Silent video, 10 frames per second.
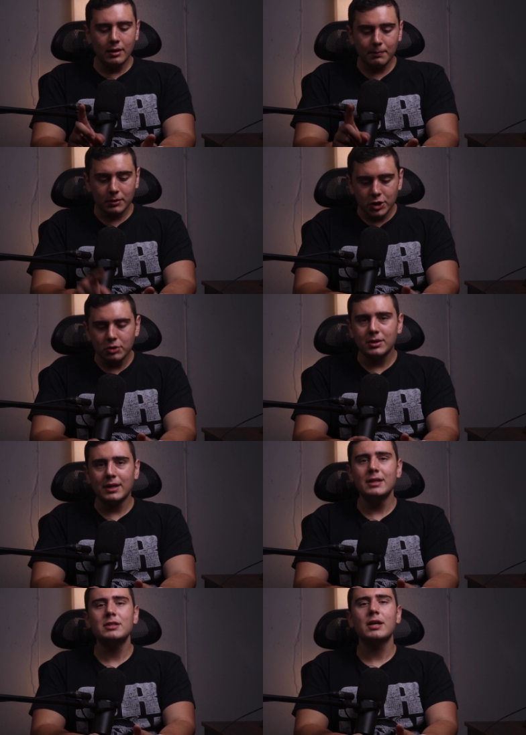Number two,
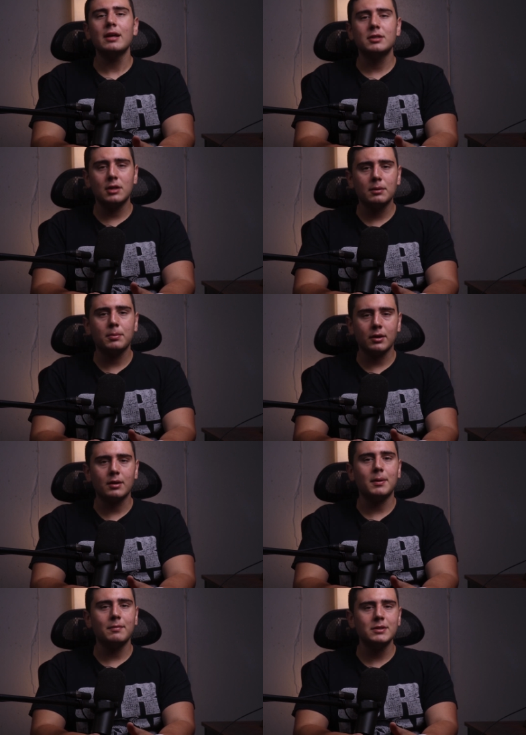they need to get Doug
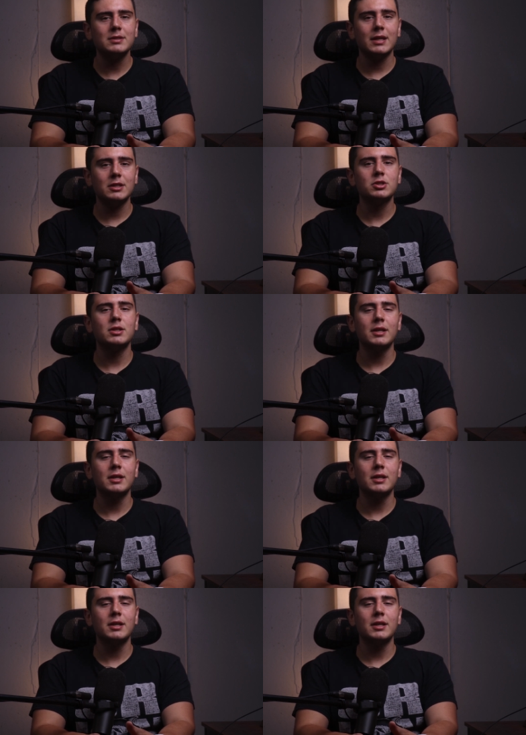Burgum off the stage.